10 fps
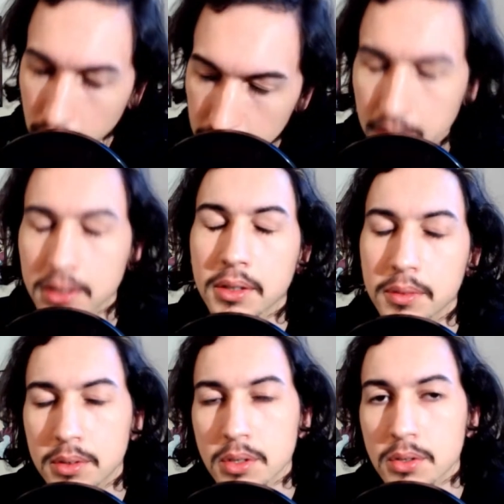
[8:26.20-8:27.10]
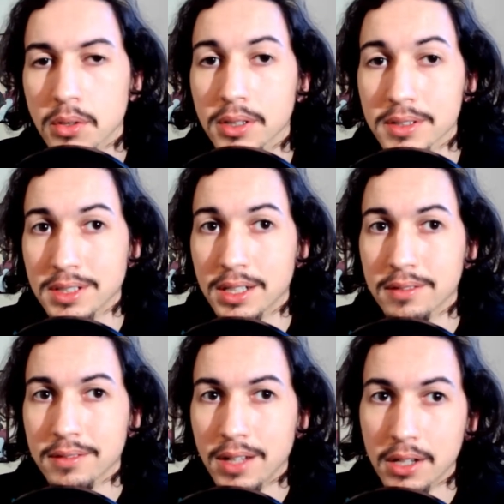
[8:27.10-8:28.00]
done good tutorials
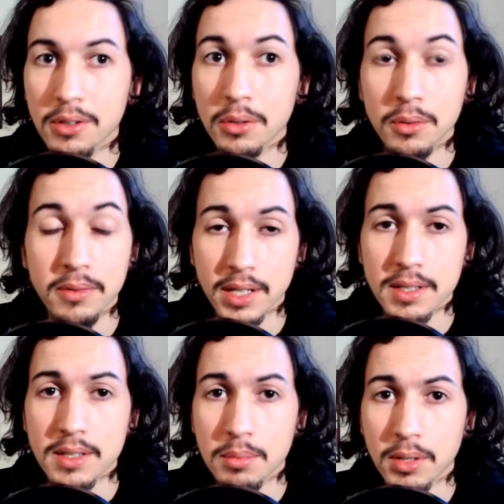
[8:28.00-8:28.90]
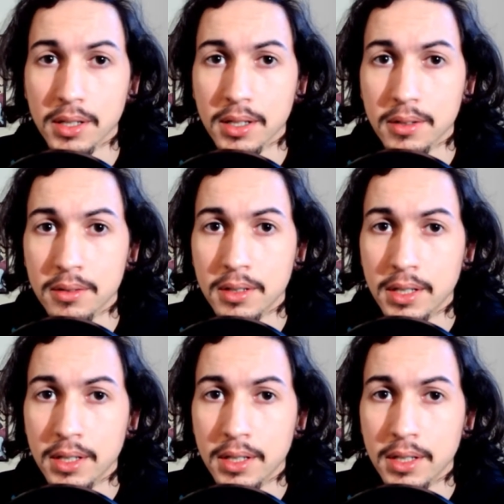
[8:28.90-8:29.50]
on how to do a VST plugin,